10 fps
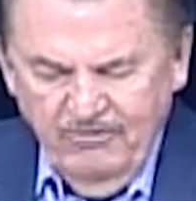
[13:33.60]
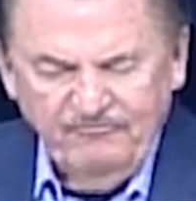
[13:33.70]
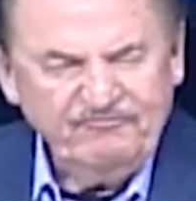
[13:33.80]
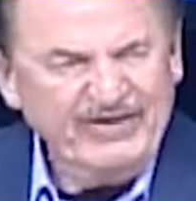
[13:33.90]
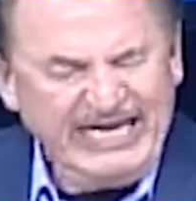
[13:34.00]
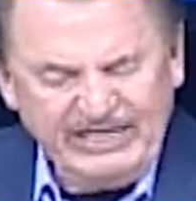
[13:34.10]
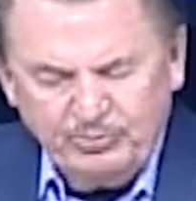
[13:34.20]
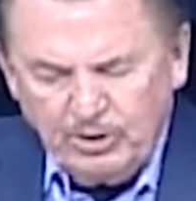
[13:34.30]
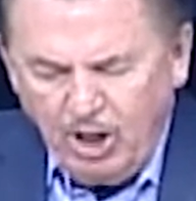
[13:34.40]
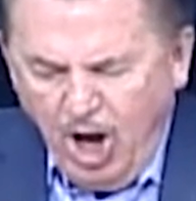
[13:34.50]
faith
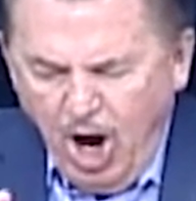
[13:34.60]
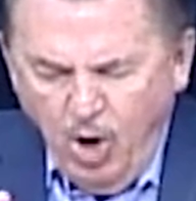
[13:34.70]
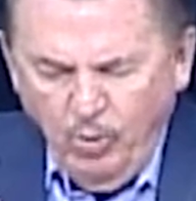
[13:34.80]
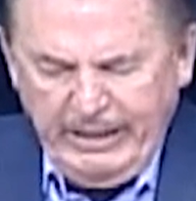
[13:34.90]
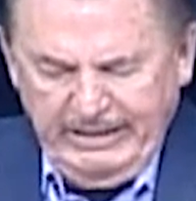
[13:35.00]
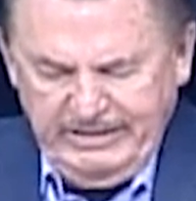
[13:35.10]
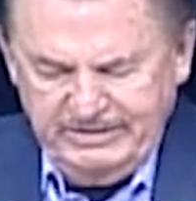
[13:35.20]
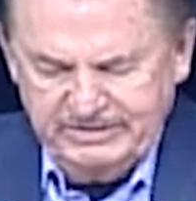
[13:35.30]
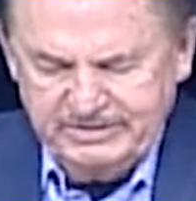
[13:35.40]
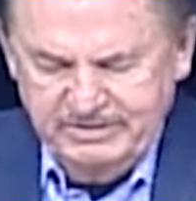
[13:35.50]
will
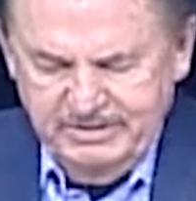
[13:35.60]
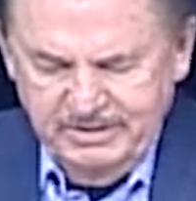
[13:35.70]
always,